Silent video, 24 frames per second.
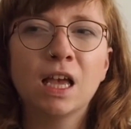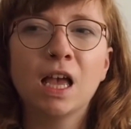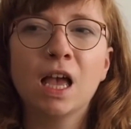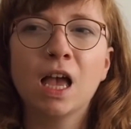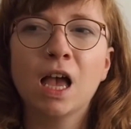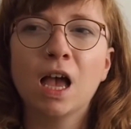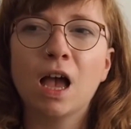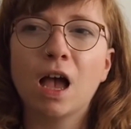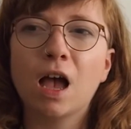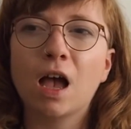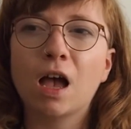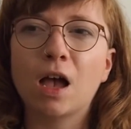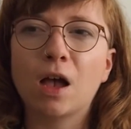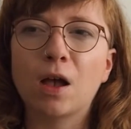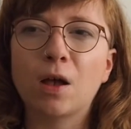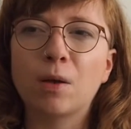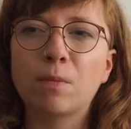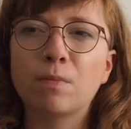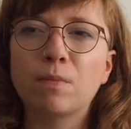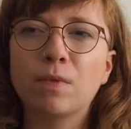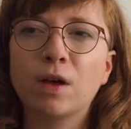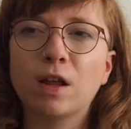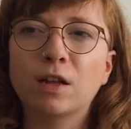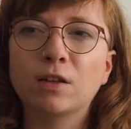
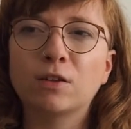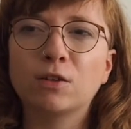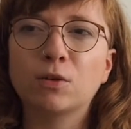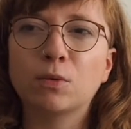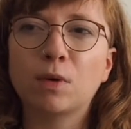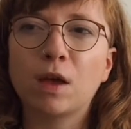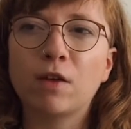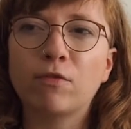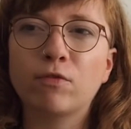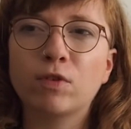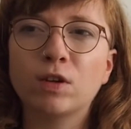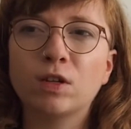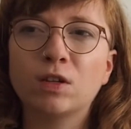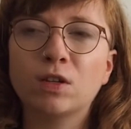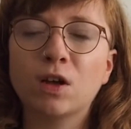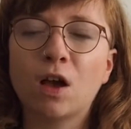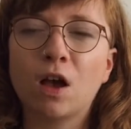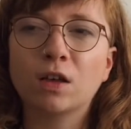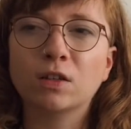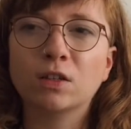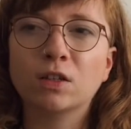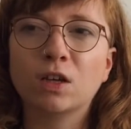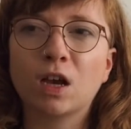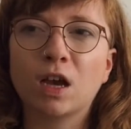And so every task
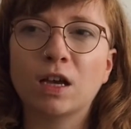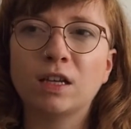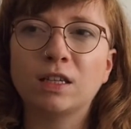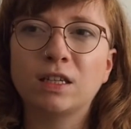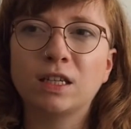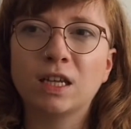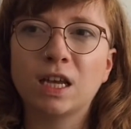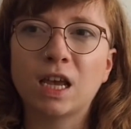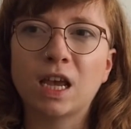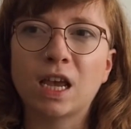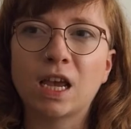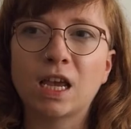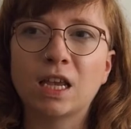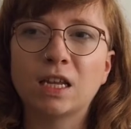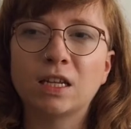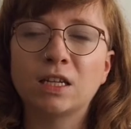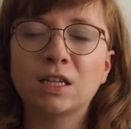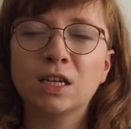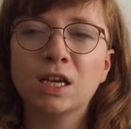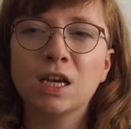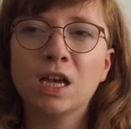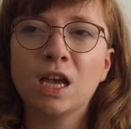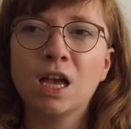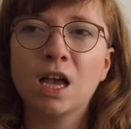I did,
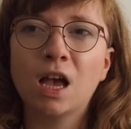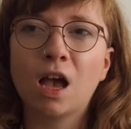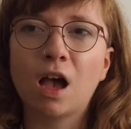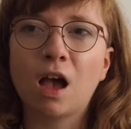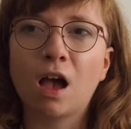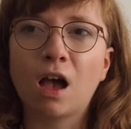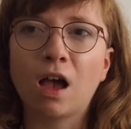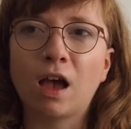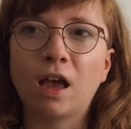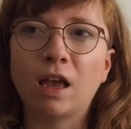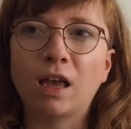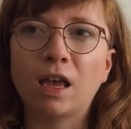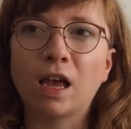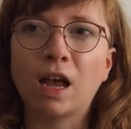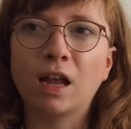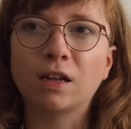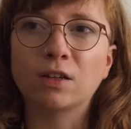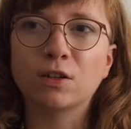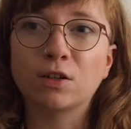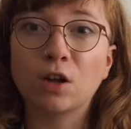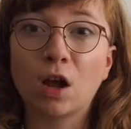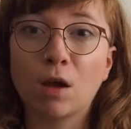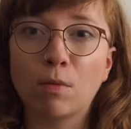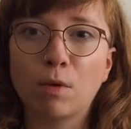I had to
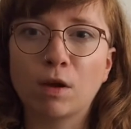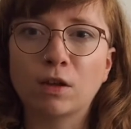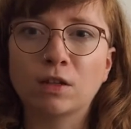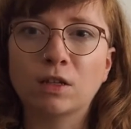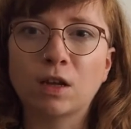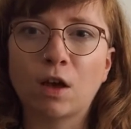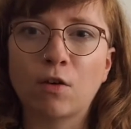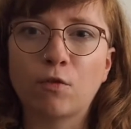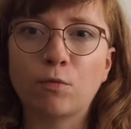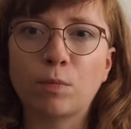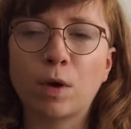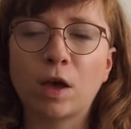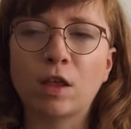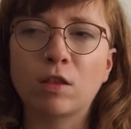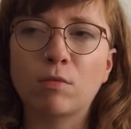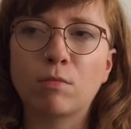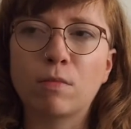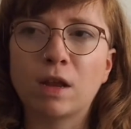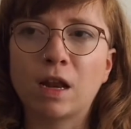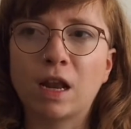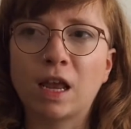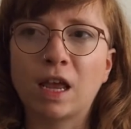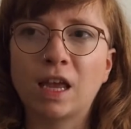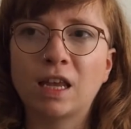time myself by the
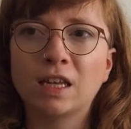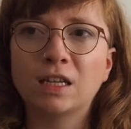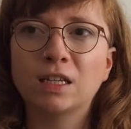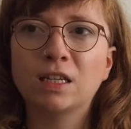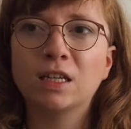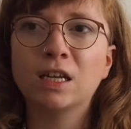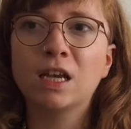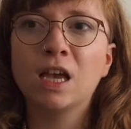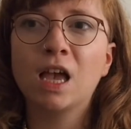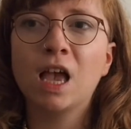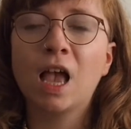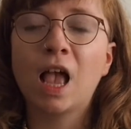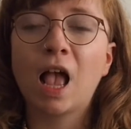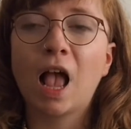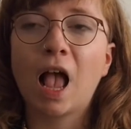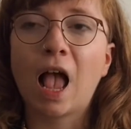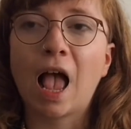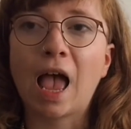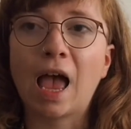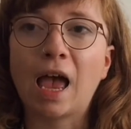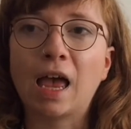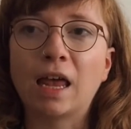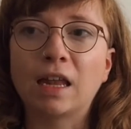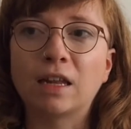minute
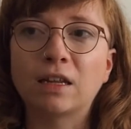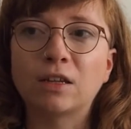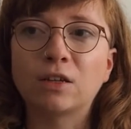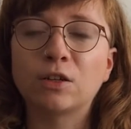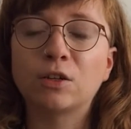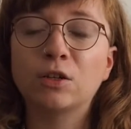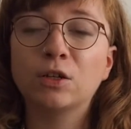and